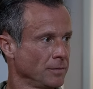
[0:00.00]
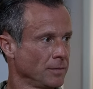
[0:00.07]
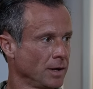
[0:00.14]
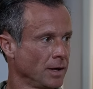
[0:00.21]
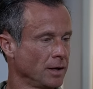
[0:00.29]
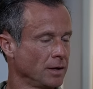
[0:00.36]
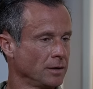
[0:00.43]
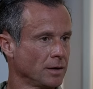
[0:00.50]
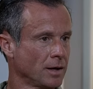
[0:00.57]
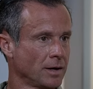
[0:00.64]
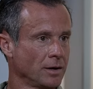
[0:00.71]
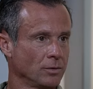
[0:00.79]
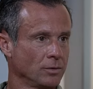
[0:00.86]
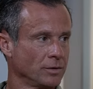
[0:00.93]
And I
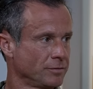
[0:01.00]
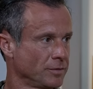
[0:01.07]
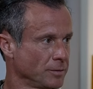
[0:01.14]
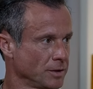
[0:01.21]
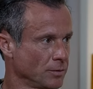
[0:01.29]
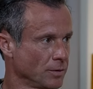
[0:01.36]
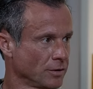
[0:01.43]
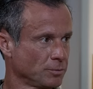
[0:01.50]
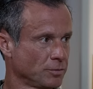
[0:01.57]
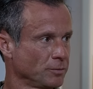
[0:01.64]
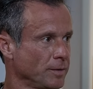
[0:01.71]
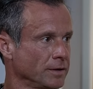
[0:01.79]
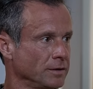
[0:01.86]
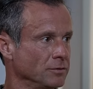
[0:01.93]
know that from the U.S.
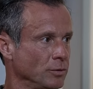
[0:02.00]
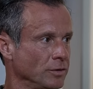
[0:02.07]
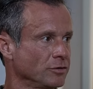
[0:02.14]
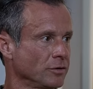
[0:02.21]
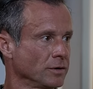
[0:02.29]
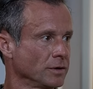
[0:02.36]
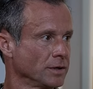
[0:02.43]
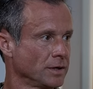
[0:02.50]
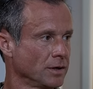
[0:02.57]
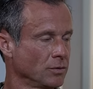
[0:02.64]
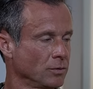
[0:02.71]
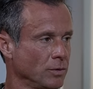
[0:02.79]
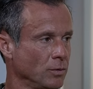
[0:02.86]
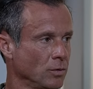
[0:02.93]
perspective, we certainly
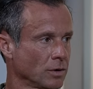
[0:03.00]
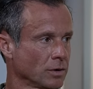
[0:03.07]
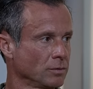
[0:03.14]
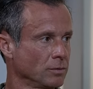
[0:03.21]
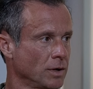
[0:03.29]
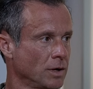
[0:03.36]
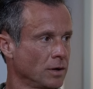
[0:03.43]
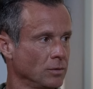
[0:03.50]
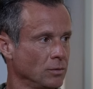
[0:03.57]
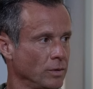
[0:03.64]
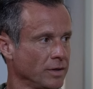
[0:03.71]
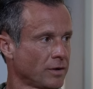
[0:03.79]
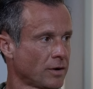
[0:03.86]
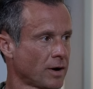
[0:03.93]
don't. We work
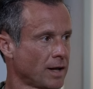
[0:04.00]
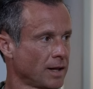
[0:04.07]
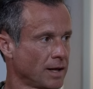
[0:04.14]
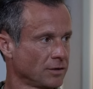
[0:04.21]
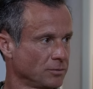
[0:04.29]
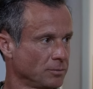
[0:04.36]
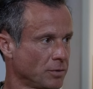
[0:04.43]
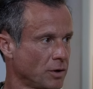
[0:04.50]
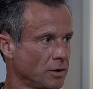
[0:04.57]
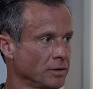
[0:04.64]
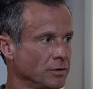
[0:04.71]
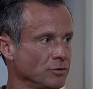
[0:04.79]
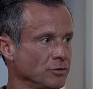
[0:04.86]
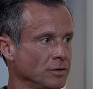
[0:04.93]
with our allies and
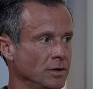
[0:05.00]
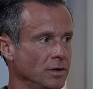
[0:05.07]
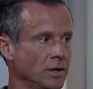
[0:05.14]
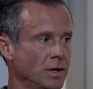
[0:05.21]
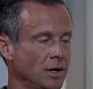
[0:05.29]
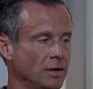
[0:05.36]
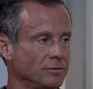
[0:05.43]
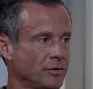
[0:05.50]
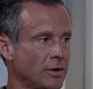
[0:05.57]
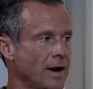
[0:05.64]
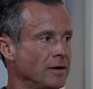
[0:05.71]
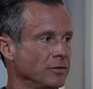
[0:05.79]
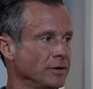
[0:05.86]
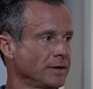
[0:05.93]
partners for
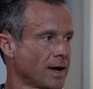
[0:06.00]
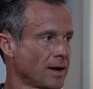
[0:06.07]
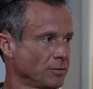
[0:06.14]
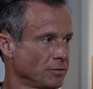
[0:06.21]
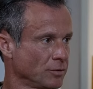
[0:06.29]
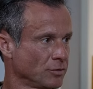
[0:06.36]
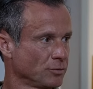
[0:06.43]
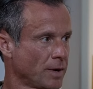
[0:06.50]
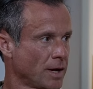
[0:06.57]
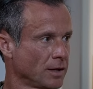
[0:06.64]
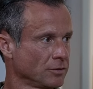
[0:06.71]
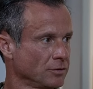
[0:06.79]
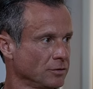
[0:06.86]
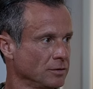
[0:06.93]
every type of
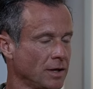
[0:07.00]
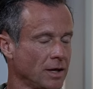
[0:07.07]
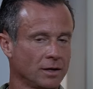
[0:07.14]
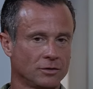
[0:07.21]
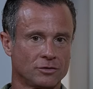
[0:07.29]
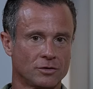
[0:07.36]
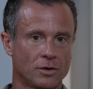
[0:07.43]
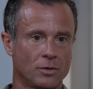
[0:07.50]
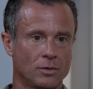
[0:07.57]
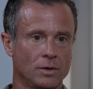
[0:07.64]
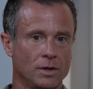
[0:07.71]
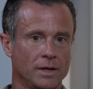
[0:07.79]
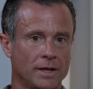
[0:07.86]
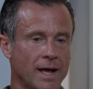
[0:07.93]
response. And so
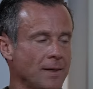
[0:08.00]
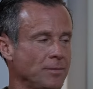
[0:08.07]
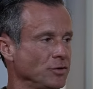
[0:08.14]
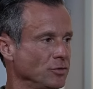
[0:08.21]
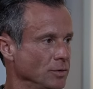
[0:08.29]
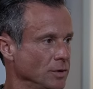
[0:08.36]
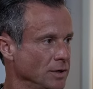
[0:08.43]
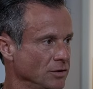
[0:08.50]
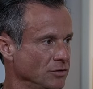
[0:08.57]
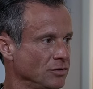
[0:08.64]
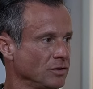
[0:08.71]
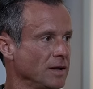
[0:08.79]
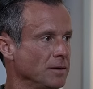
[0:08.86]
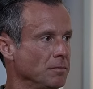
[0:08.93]
the opportunities
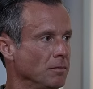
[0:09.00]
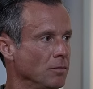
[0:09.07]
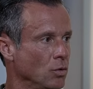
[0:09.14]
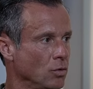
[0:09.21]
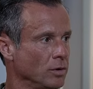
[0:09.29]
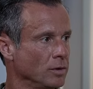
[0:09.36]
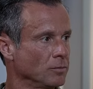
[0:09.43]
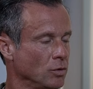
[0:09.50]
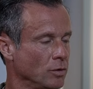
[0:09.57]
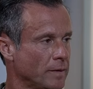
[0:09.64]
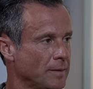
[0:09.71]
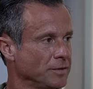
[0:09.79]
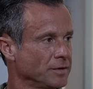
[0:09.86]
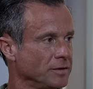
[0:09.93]
to get more and more
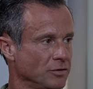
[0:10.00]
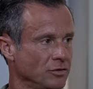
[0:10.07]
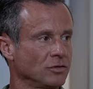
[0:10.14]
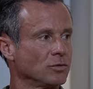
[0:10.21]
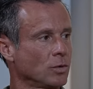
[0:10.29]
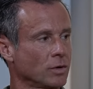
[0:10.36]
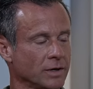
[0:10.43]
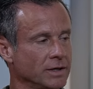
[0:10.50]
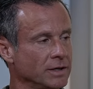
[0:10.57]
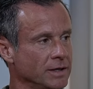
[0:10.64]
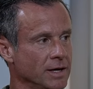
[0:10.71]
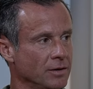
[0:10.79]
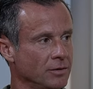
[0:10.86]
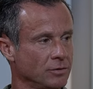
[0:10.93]
repetitions working
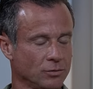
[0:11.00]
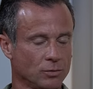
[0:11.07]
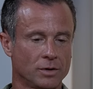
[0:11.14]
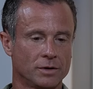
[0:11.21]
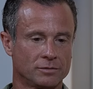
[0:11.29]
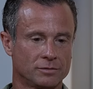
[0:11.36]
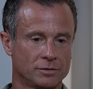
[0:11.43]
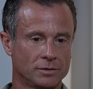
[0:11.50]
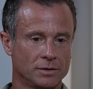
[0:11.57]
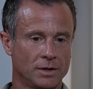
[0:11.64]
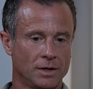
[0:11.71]
together is wonderful.